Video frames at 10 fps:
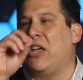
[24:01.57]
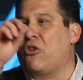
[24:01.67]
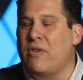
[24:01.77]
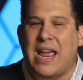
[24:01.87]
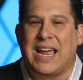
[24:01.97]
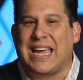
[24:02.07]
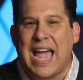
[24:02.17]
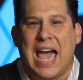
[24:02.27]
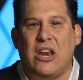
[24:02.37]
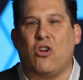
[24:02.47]
we create a
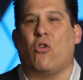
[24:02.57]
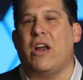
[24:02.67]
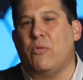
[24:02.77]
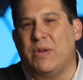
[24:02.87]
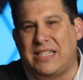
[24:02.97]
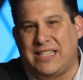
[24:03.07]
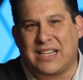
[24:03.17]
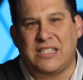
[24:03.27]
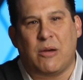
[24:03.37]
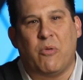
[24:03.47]
category and we
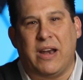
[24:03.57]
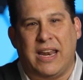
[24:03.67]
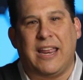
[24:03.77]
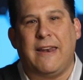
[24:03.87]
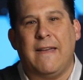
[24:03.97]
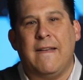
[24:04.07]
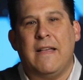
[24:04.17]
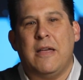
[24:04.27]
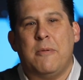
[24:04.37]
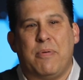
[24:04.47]
stick someone in it,
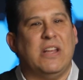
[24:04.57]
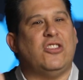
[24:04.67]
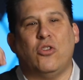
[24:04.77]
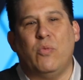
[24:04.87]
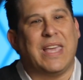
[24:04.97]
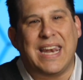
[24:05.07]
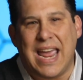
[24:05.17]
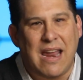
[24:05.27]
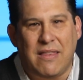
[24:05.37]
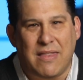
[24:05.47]
pretty soon we can
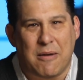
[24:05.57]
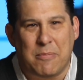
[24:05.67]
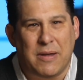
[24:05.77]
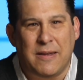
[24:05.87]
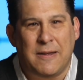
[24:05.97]
hate them.